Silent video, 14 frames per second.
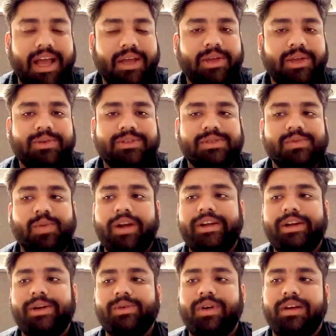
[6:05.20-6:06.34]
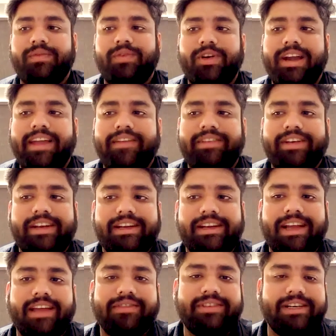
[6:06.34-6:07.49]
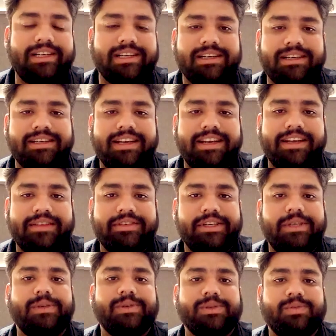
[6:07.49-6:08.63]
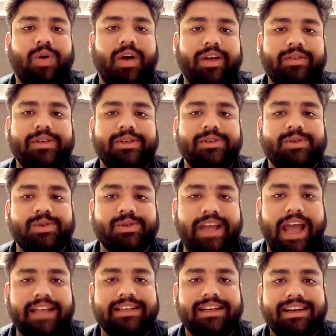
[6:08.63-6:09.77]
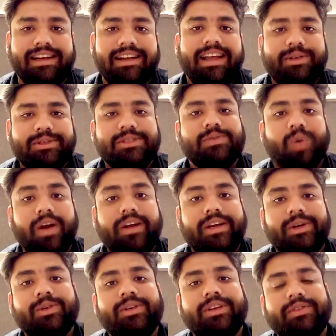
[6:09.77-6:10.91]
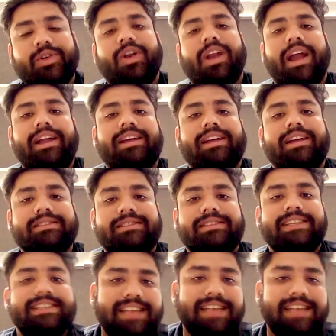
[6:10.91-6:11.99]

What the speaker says: Yeah, you just wanted to unfold every turn and every truth, whatever you could gather, and you just wanted to give your writers the